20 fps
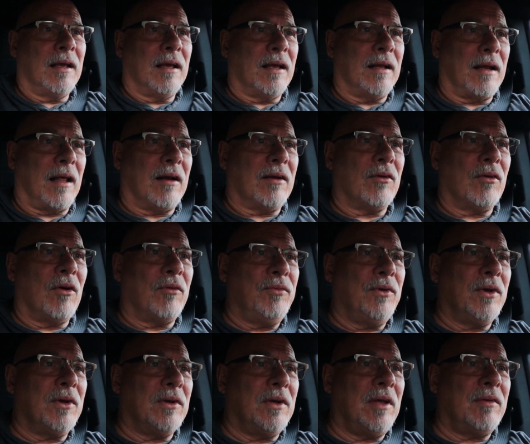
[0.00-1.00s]
And I don't know if
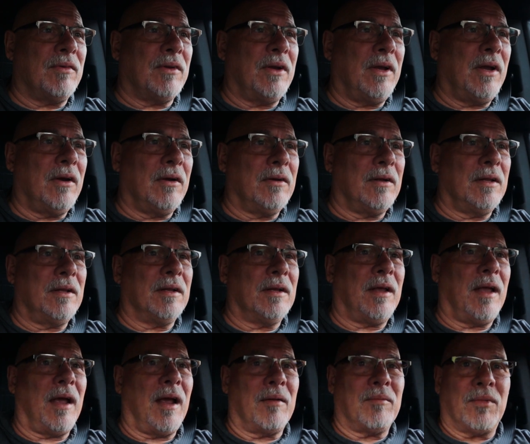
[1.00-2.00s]
you can even hear it in the
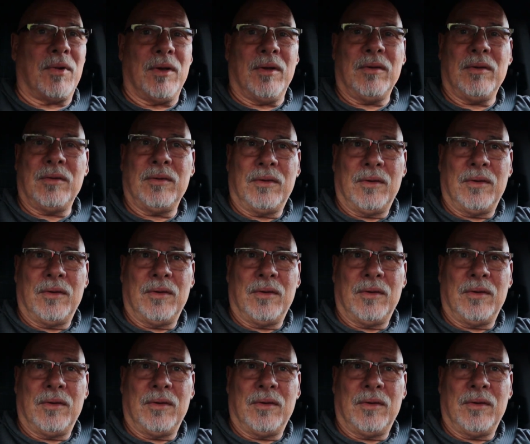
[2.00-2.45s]
camera.